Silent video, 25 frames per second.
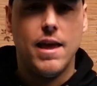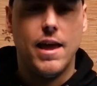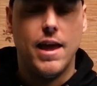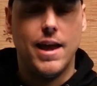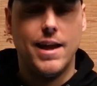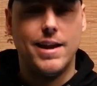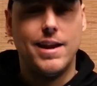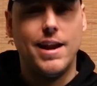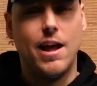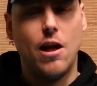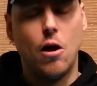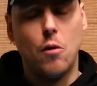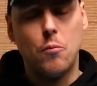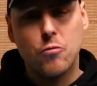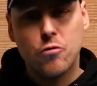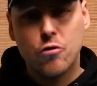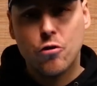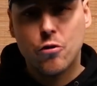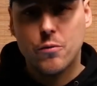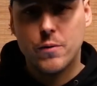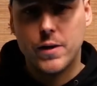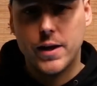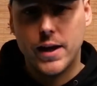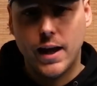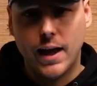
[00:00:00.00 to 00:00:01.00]
It helps
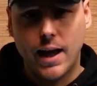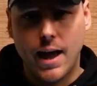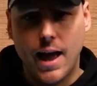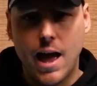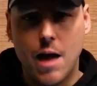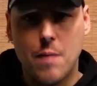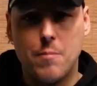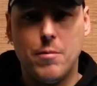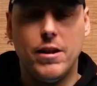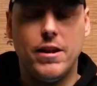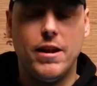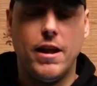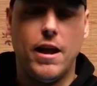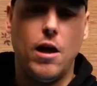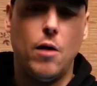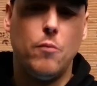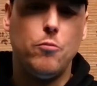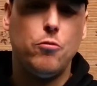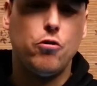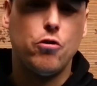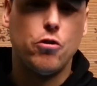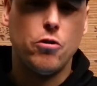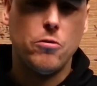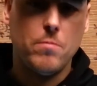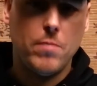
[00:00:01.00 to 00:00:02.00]
your rehab, it
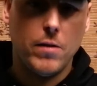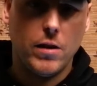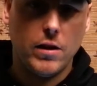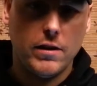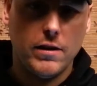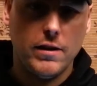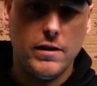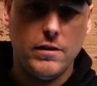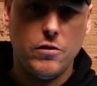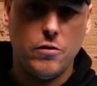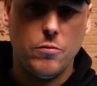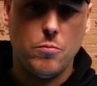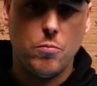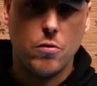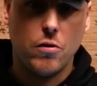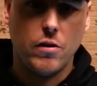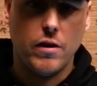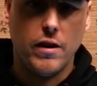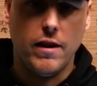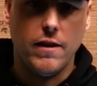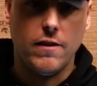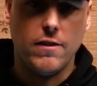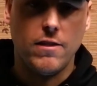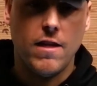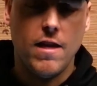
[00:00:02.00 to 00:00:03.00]
helps your ability to
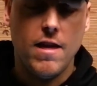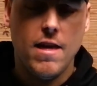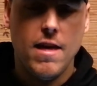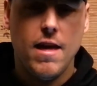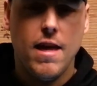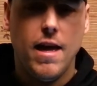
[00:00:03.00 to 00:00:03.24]
breathe,